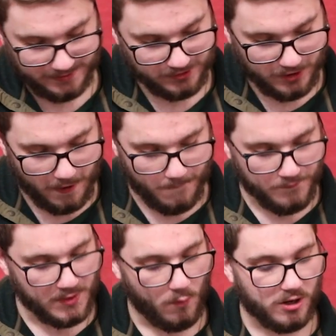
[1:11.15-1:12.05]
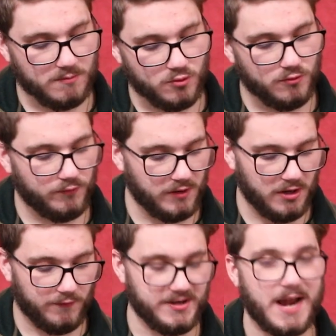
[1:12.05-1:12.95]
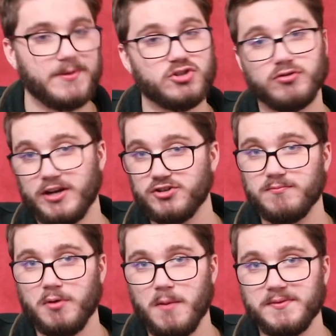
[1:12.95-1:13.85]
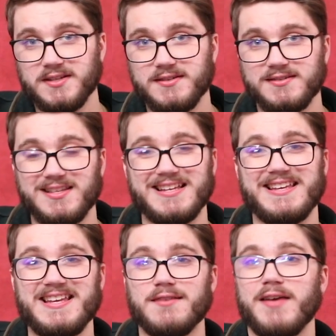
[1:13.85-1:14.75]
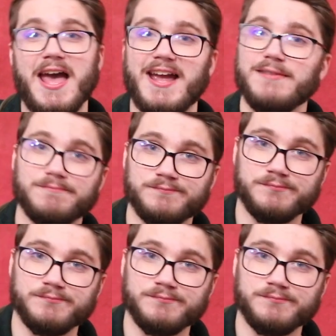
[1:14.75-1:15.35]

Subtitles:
So we're going to move for demonstration purposes to the key of A.